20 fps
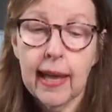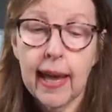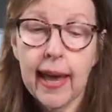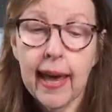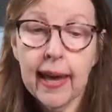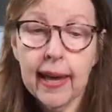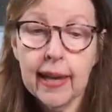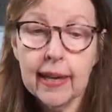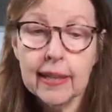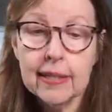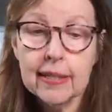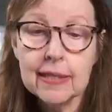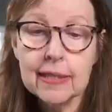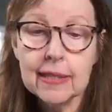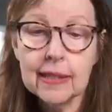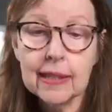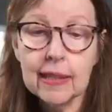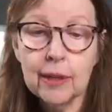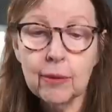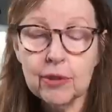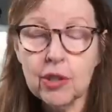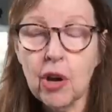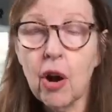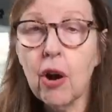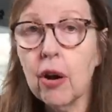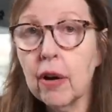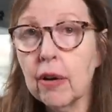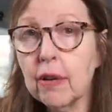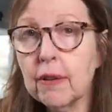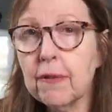and it was
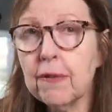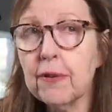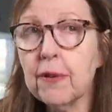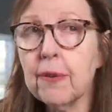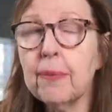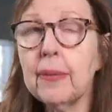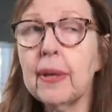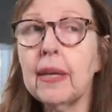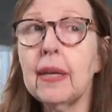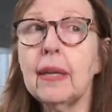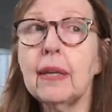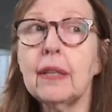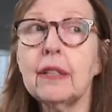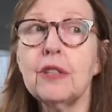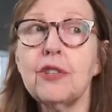hard for me